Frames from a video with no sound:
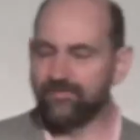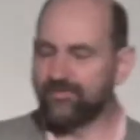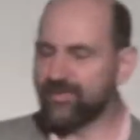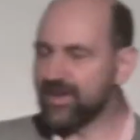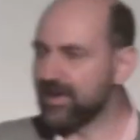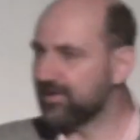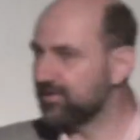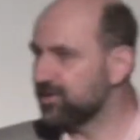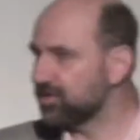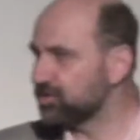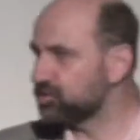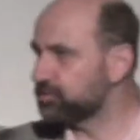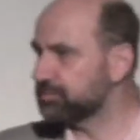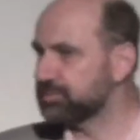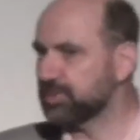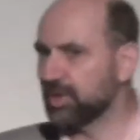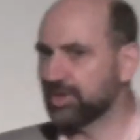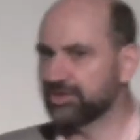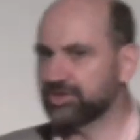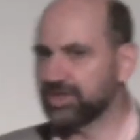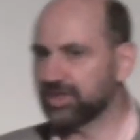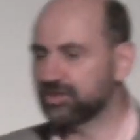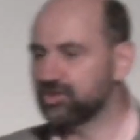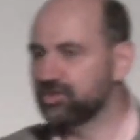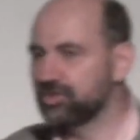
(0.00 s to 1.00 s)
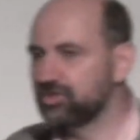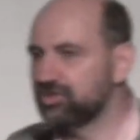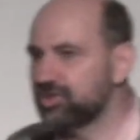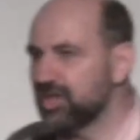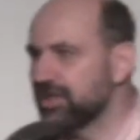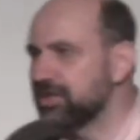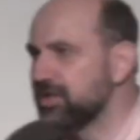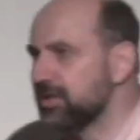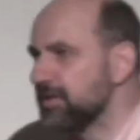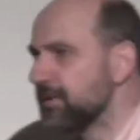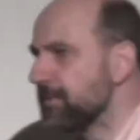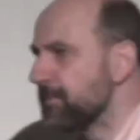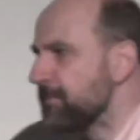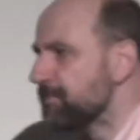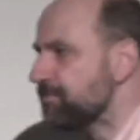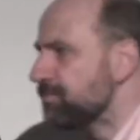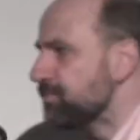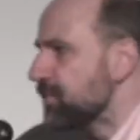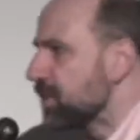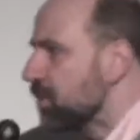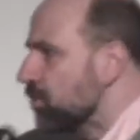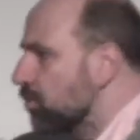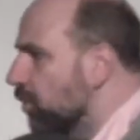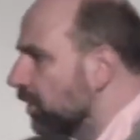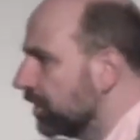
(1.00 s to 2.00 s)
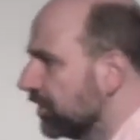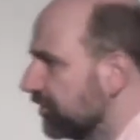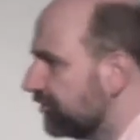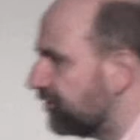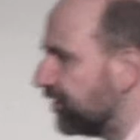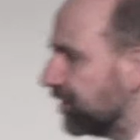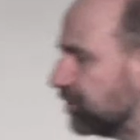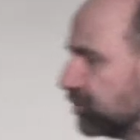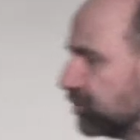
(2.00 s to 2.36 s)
of various projects, and said, one of